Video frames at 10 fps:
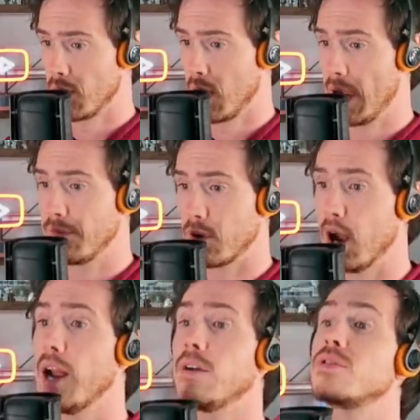Right,
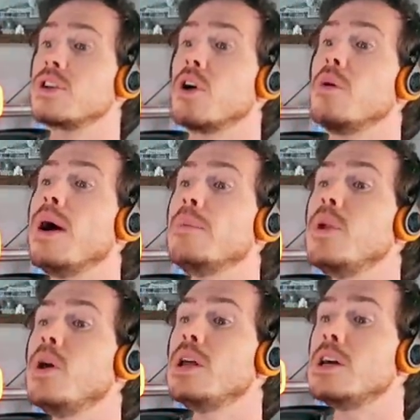I have zero
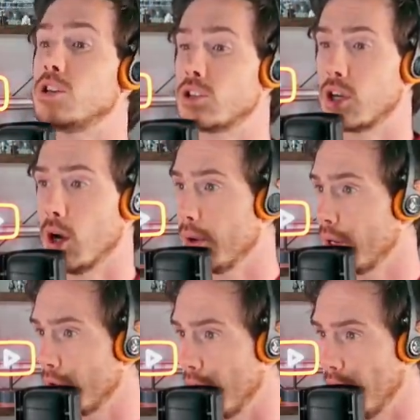map knowledge
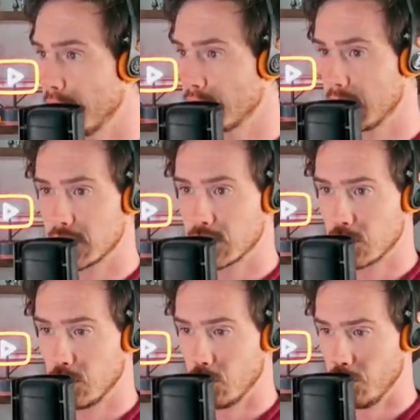going into this
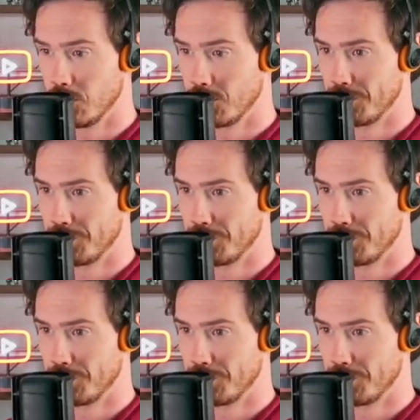at all.